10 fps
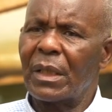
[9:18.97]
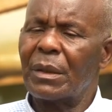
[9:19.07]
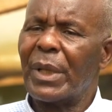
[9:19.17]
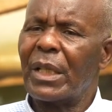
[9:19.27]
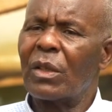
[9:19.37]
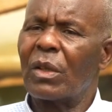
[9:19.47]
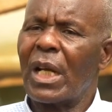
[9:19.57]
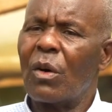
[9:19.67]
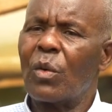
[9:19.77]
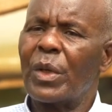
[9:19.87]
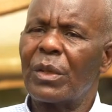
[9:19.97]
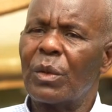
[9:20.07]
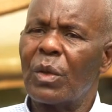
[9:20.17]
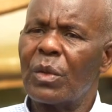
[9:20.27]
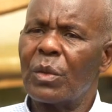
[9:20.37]
Depending on how quick
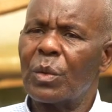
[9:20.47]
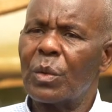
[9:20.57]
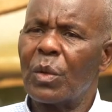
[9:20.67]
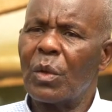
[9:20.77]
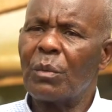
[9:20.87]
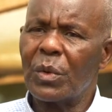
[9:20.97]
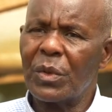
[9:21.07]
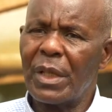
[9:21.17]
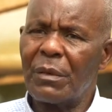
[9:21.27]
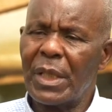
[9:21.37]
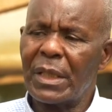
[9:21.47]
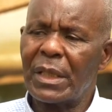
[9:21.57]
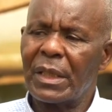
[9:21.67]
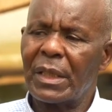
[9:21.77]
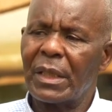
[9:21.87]
you want to compost the waste,